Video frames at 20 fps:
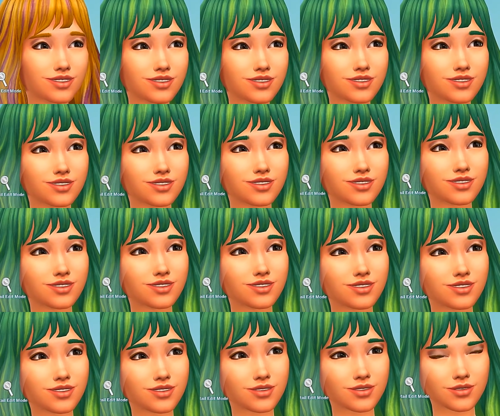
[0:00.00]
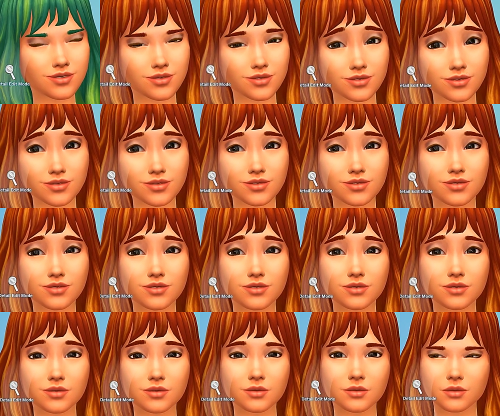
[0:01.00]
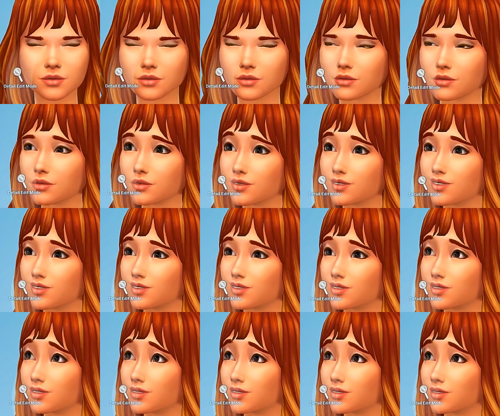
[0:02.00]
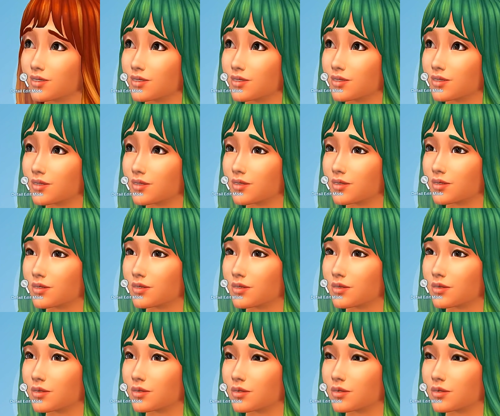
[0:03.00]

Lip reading: (silent)